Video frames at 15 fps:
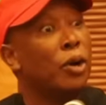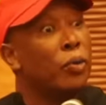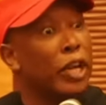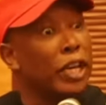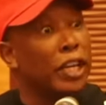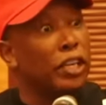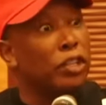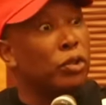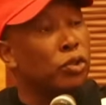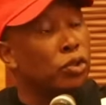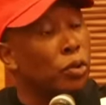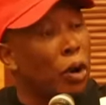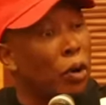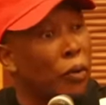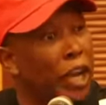We need to
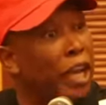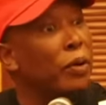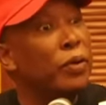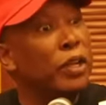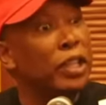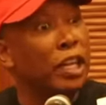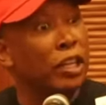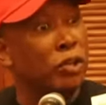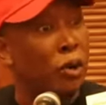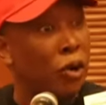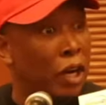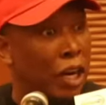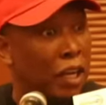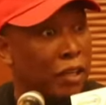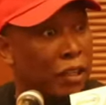do away with the
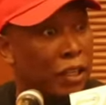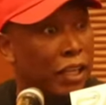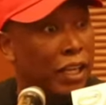dollar.